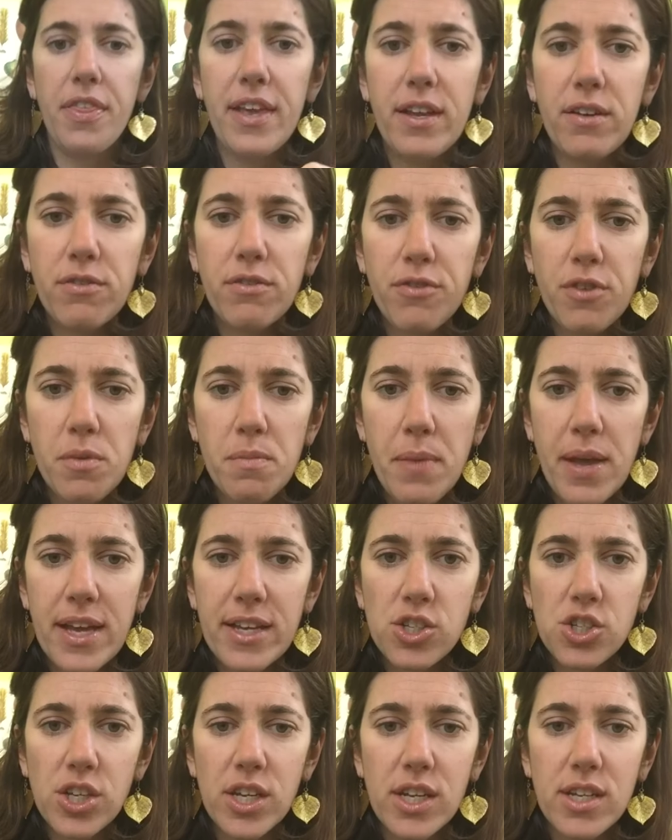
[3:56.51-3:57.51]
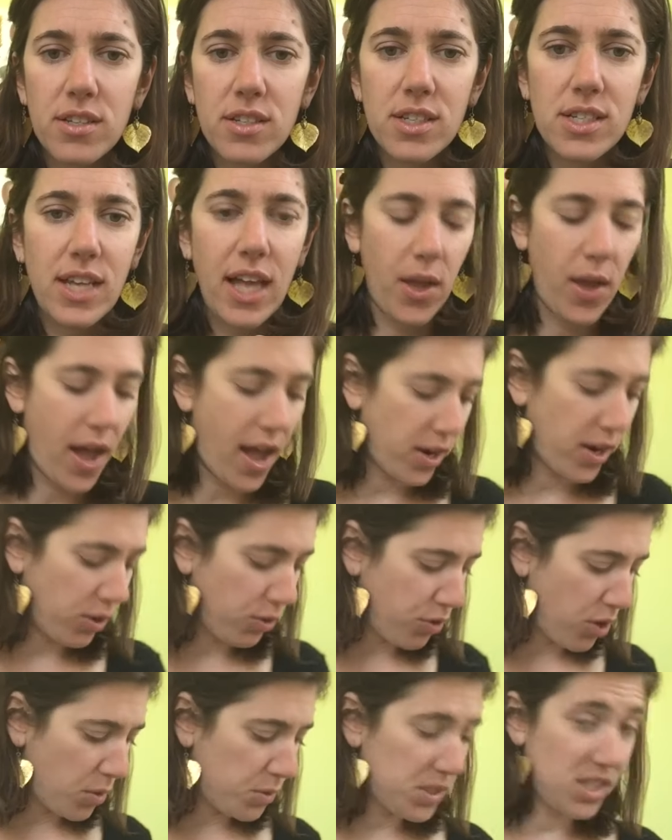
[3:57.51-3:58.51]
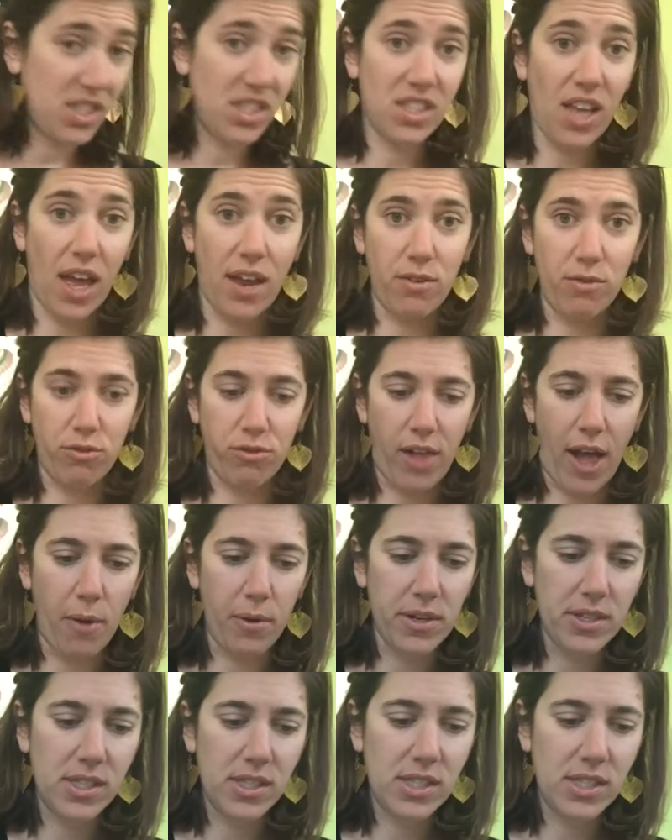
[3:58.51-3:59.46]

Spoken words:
the information to tell you how to grow sunflower